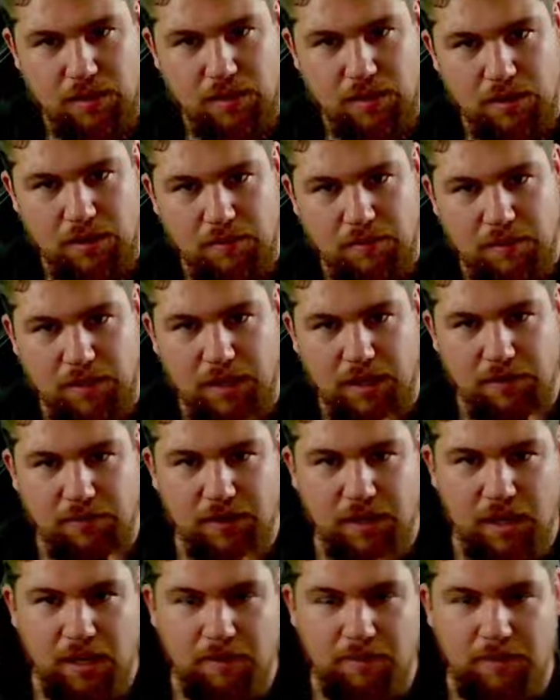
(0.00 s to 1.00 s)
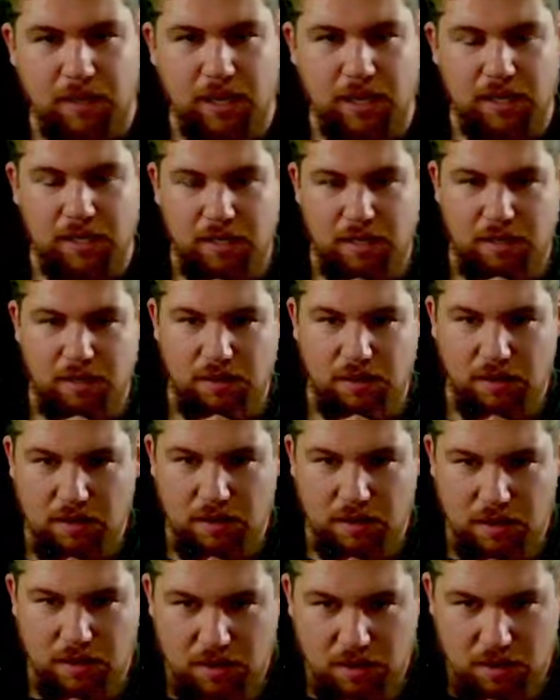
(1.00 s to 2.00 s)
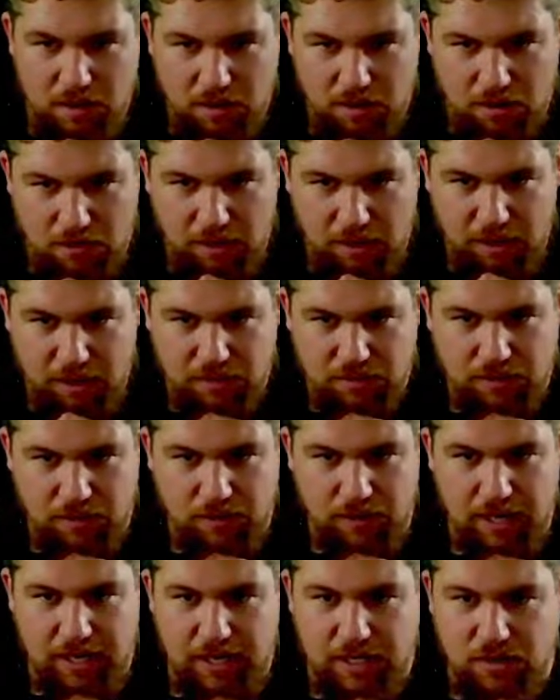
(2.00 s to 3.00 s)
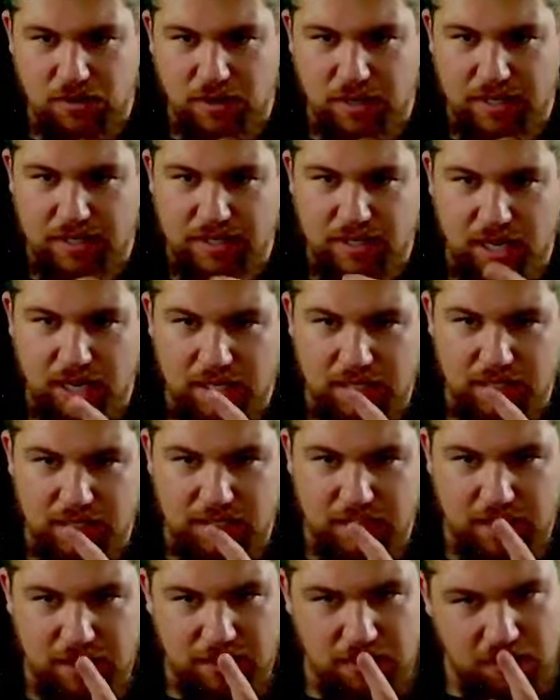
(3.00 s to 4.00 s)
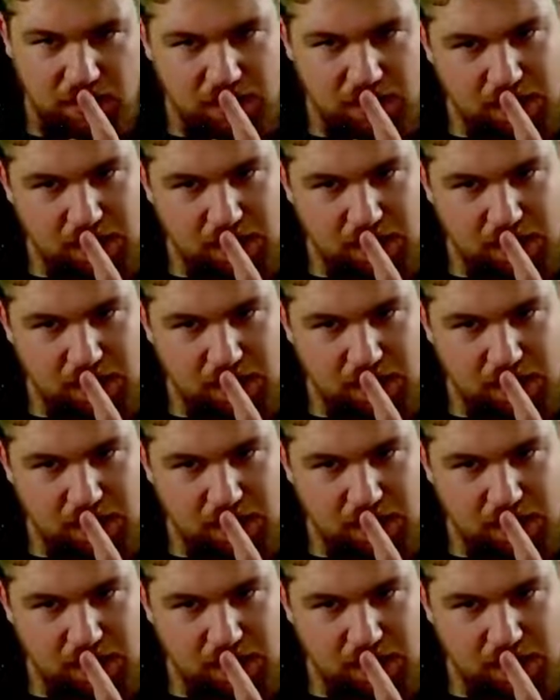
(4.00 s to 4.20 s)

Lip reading: let me navigate back here. Okay, so any transaction here